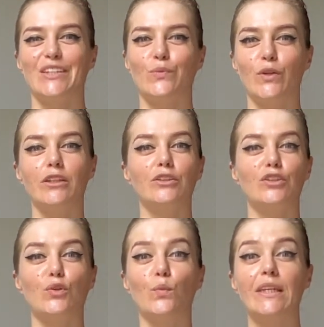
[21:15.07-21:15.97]
Work on
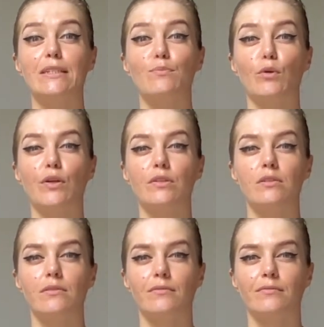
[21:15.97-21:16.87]
your weakest point.
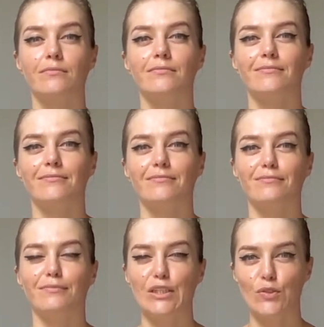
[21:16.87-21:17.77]

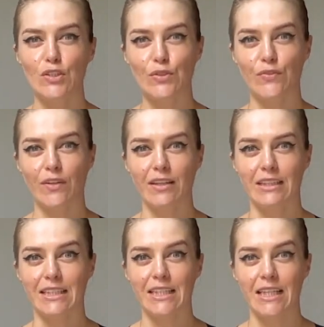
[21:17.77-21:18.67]
But you need to find
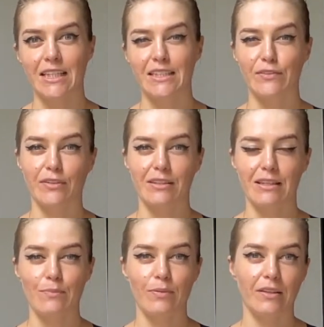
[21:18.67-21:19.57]
it. So for
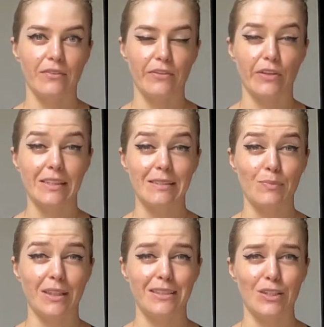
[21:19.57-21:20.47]
example, if the
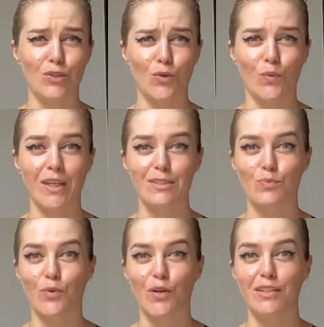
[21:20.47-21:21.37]
flexibility is your
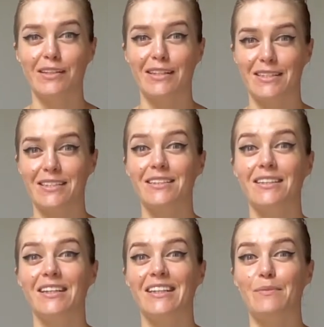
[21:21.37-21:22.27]
weakest point, it is
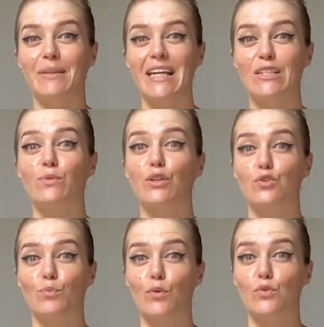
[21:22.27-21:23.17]
the place where you're
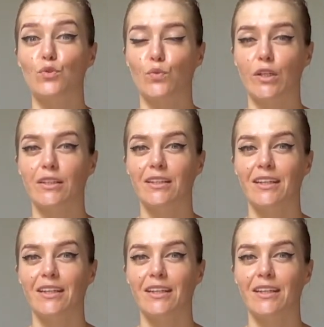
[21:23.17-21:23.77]
supposed to work.